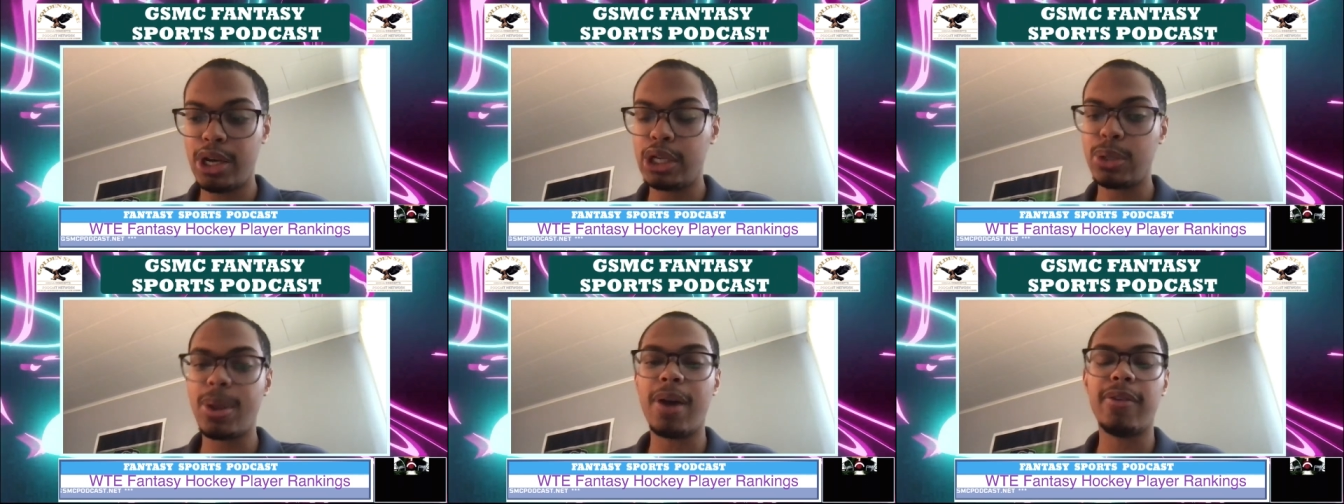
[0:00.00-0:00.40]

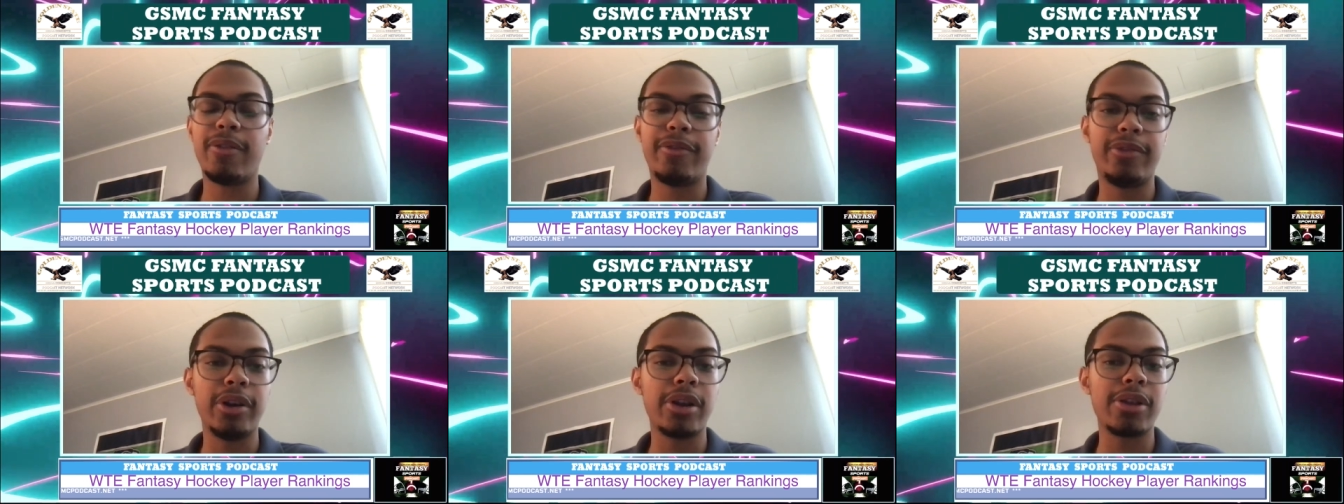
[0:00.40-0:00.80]
So without
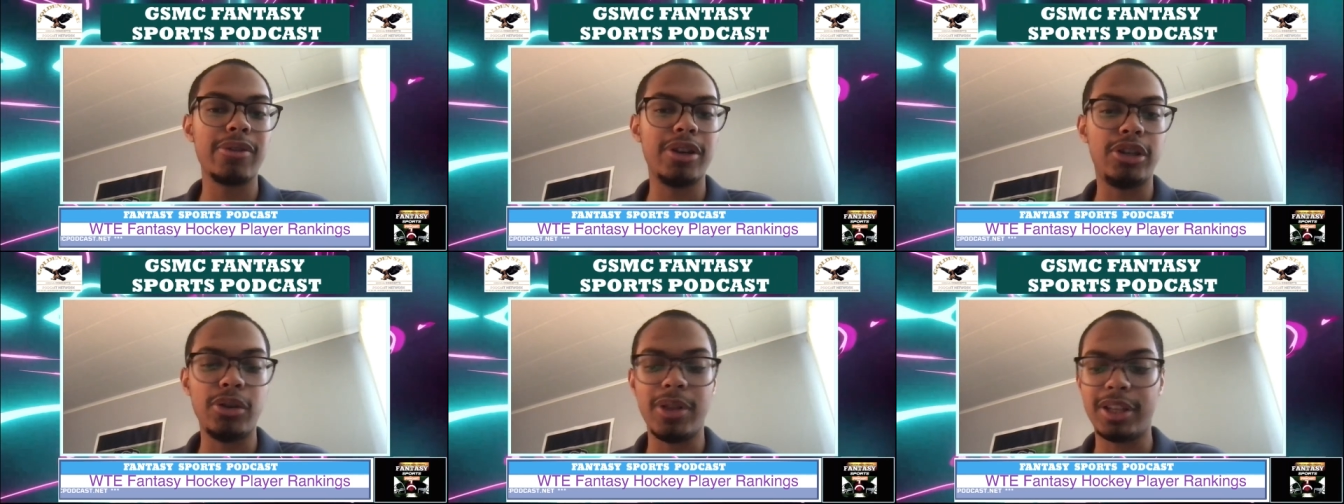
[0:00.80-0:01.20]
further
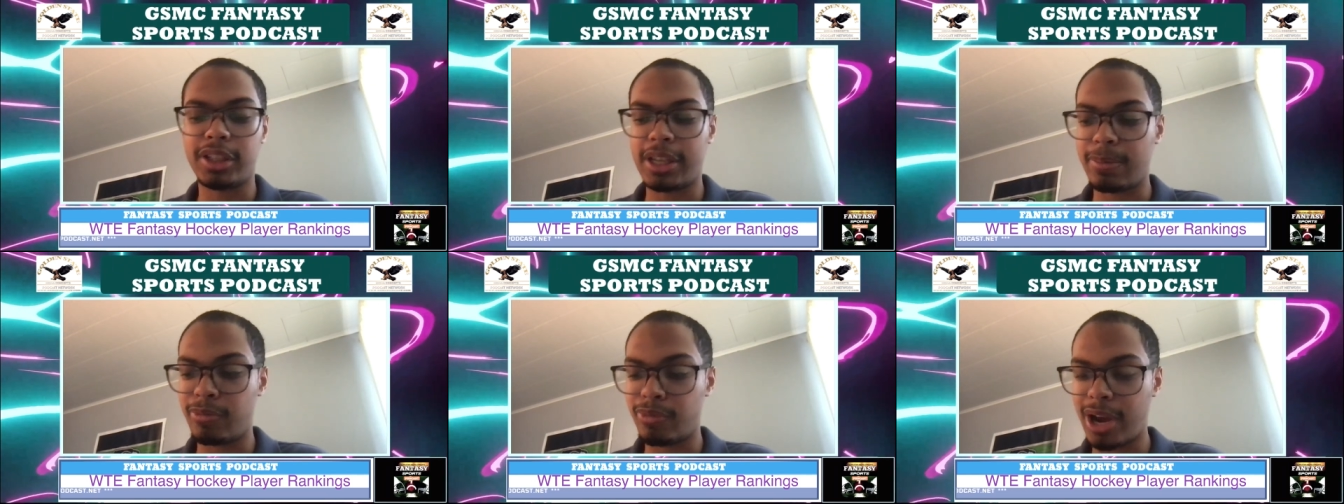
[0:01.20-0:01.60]
ado, let's
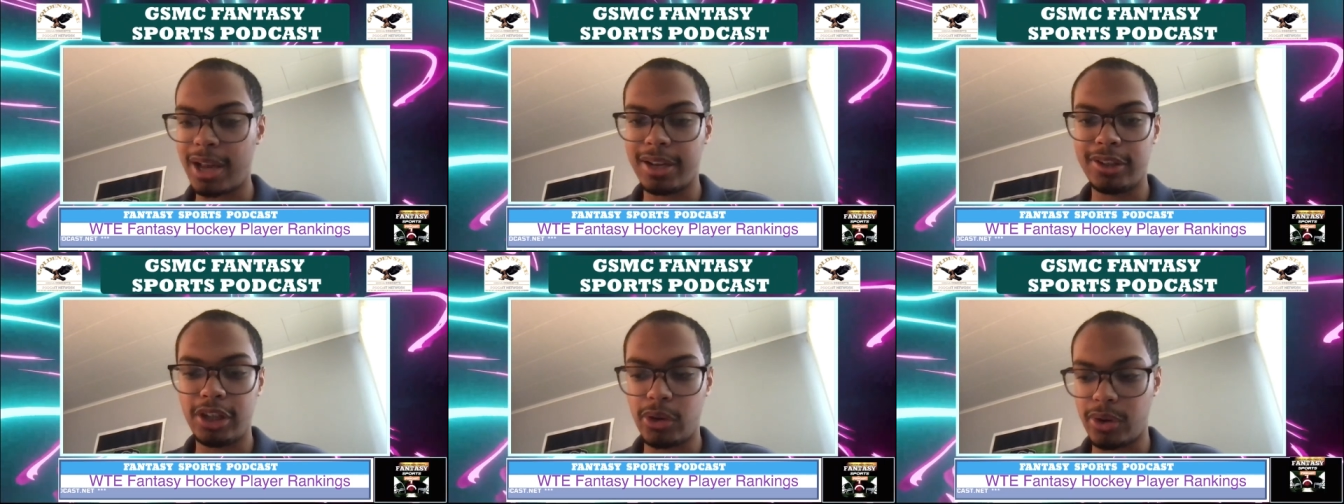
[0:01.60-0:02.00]
get right
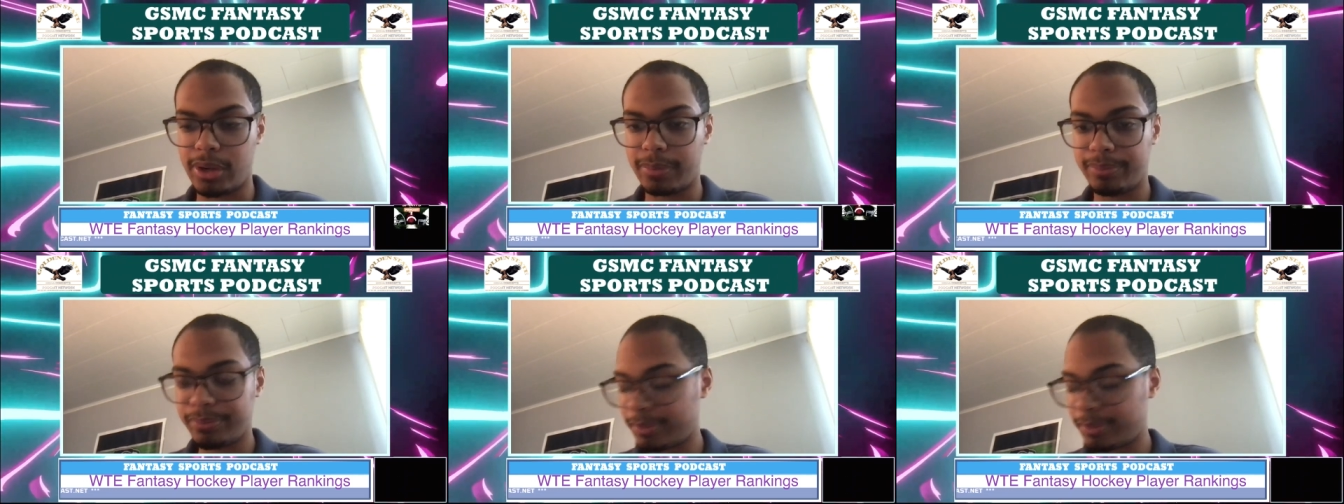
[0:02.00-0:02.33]
into it.